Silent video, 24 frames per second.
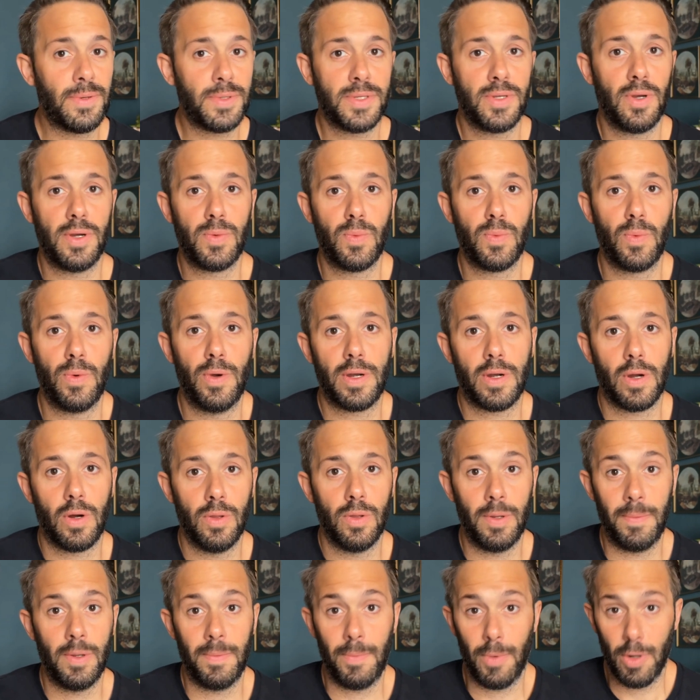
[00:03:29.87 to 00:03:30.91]
started work
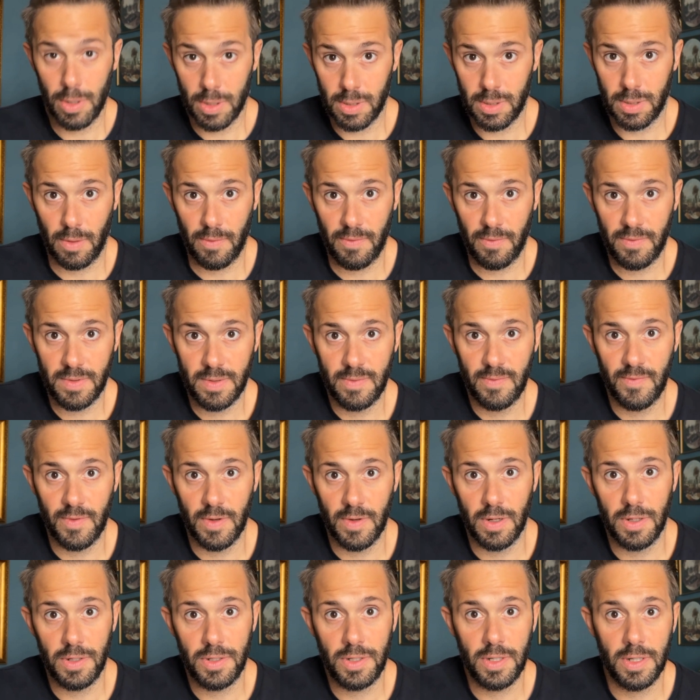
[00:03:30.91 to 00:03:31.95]
on the Microsoft
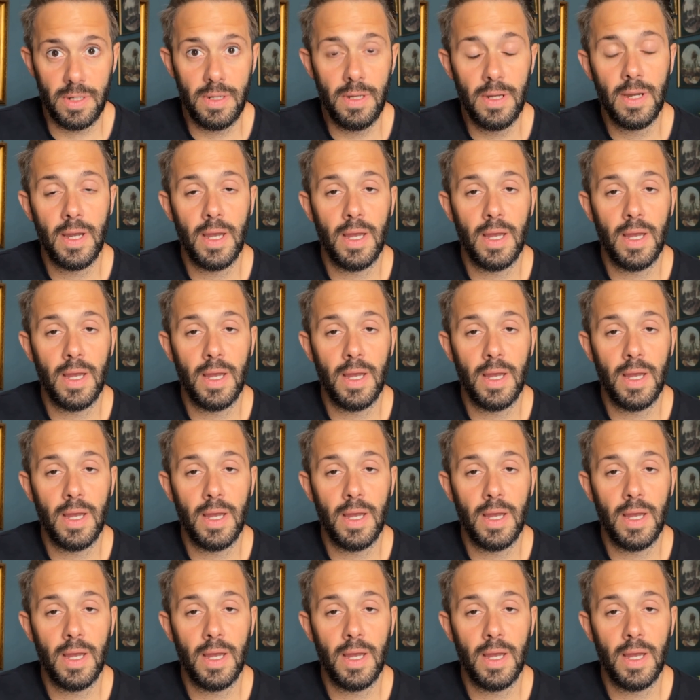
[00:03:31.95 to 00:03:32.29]
version.